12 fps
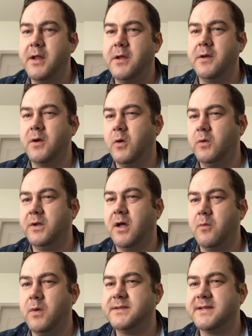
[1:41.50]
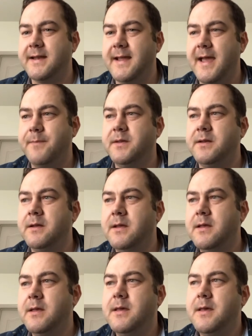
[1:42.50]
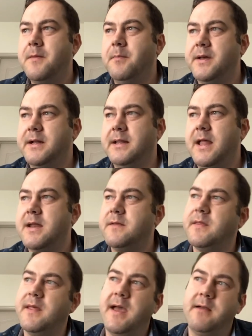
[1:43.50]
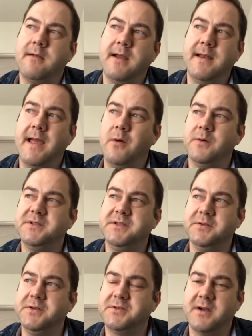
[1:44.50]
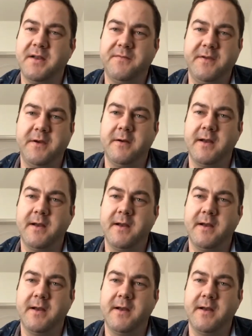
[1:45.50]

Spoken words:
good hold on what's going to happen. But a lot of that right now, we're still just trying to figure it